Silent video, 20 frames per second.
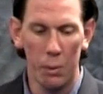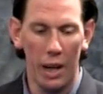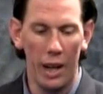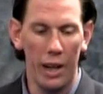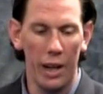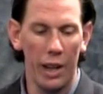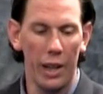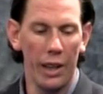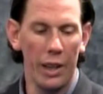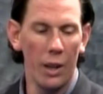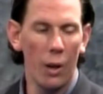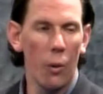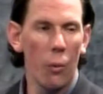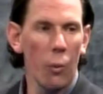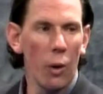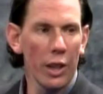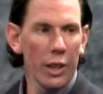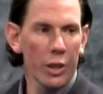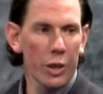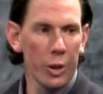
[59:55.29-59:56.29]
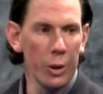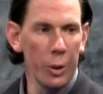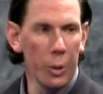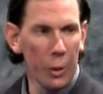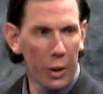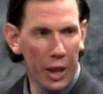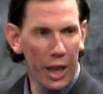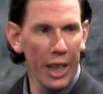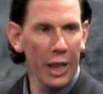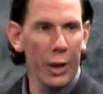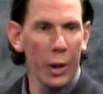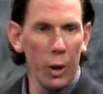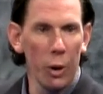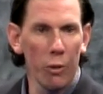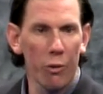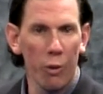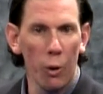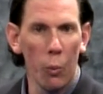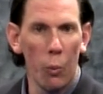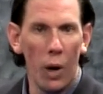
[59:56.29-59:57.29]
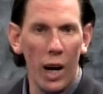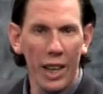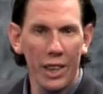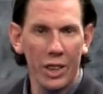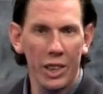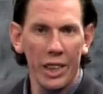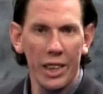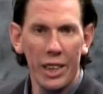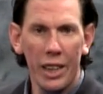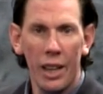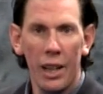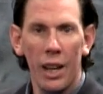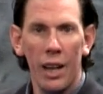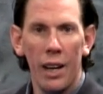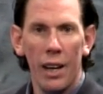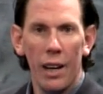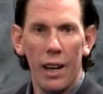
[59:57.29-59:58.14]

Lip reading: I want to thank you for watching.